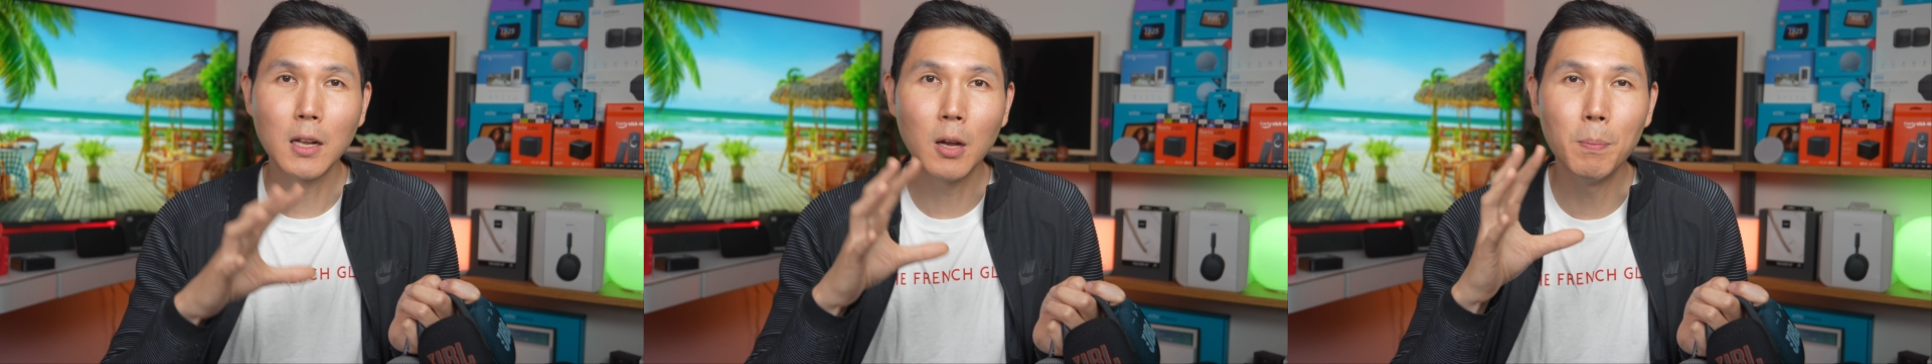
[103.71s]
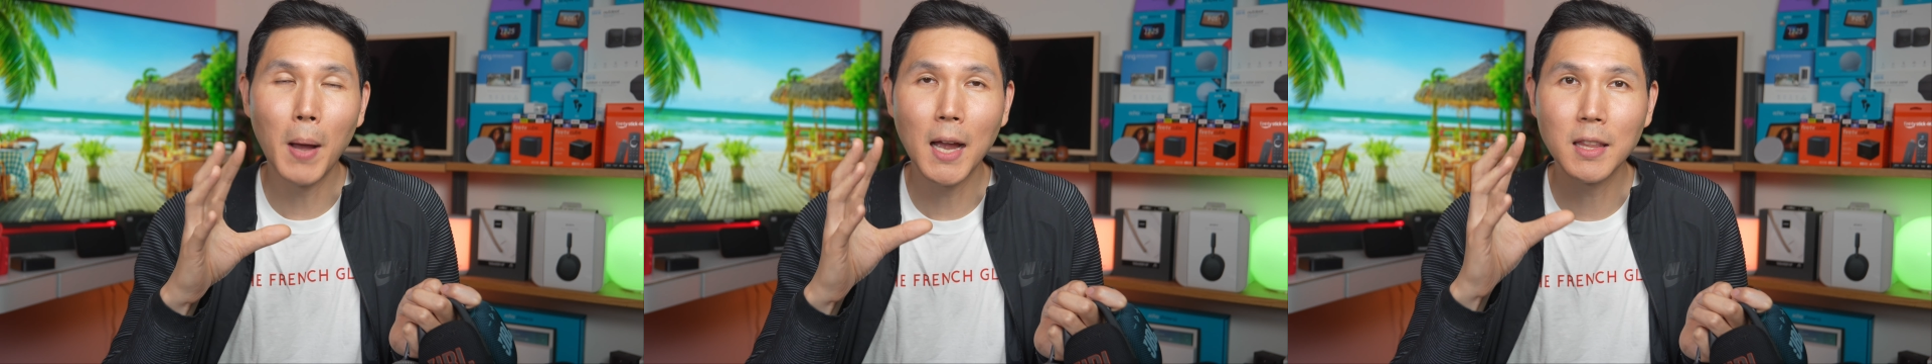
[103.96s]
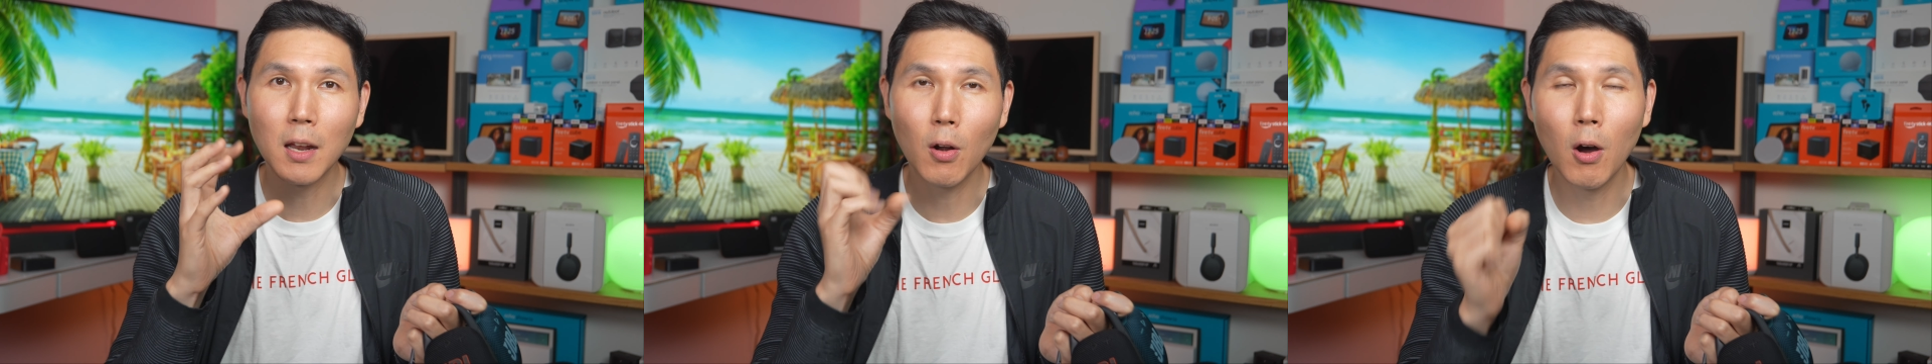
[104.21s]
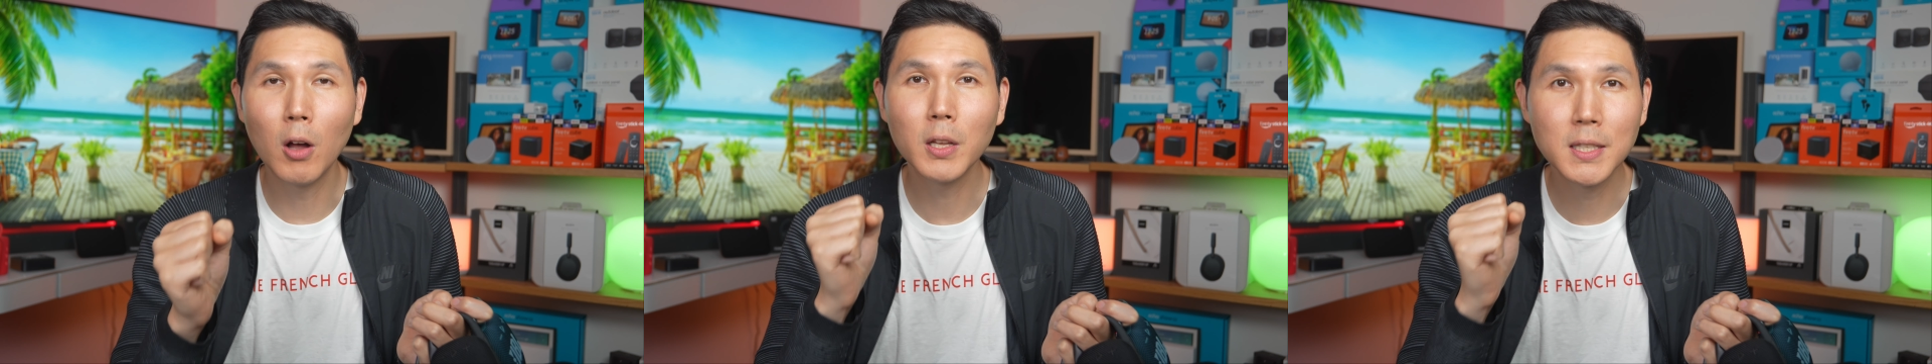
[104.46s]
combine that
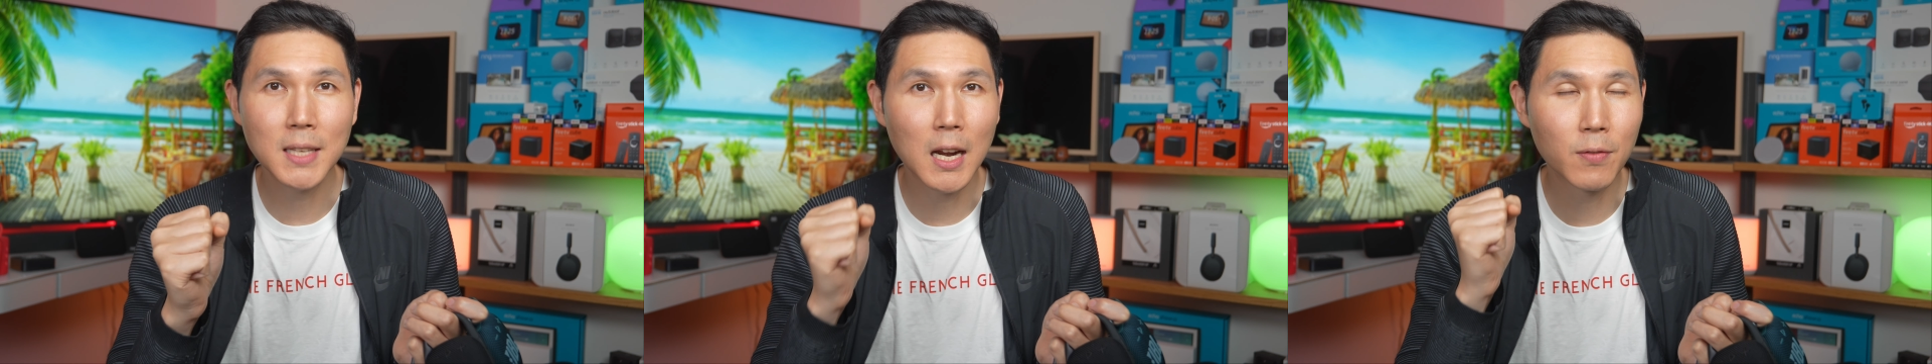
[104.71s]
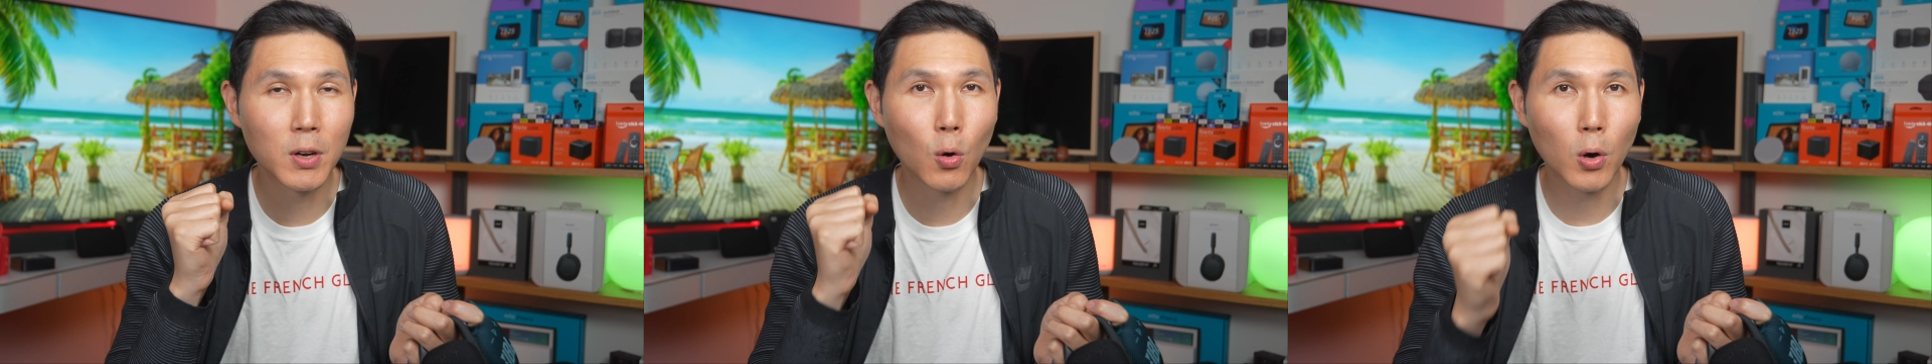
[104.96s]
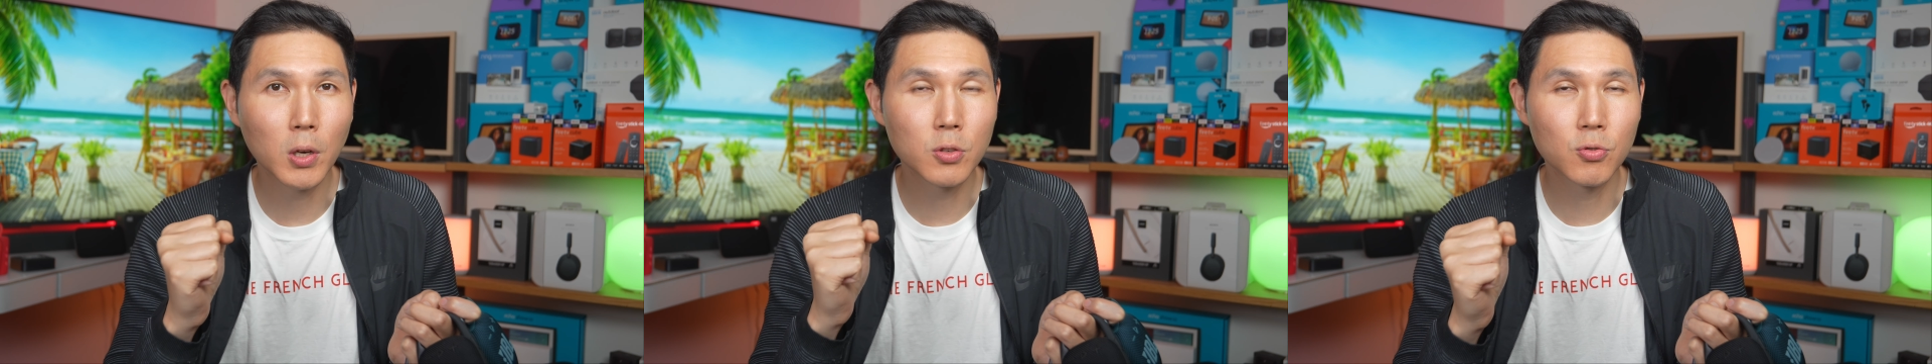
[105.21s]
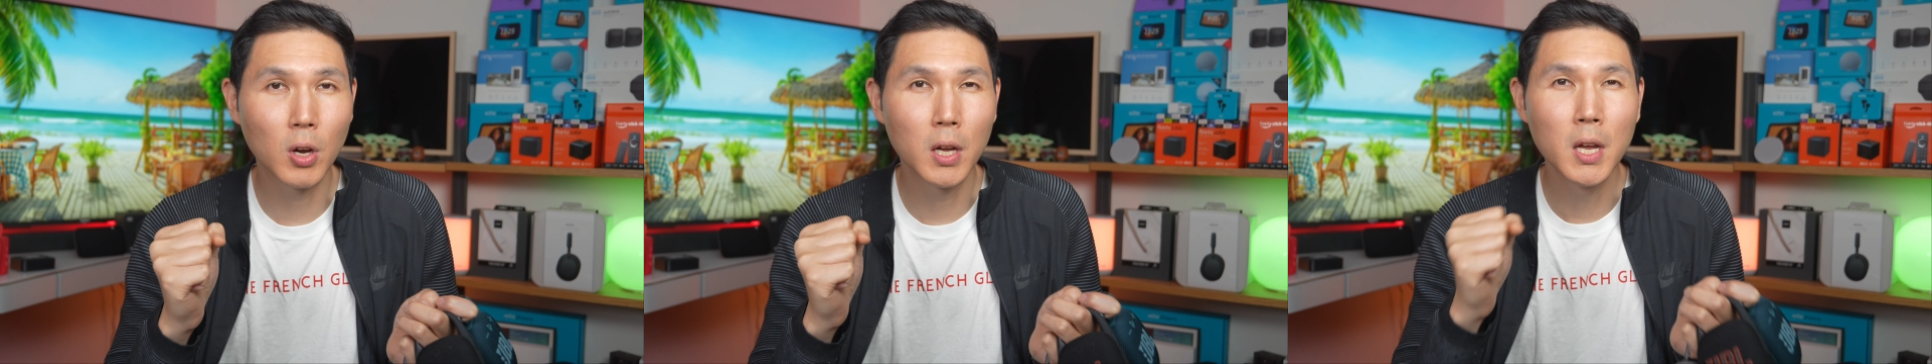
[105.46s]
all inside of an
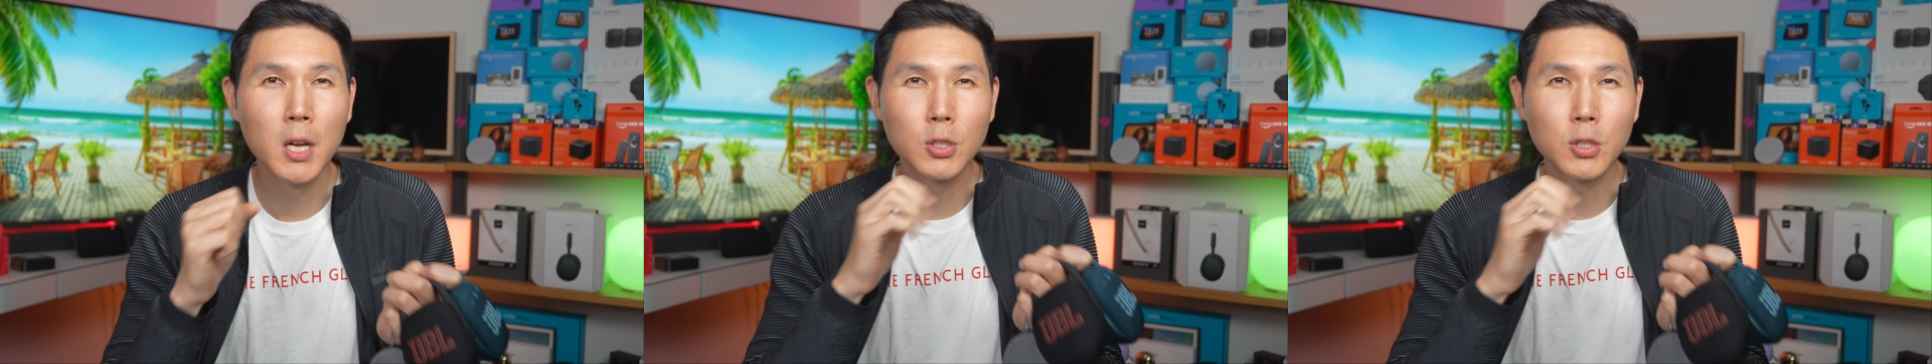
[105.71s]
orchestra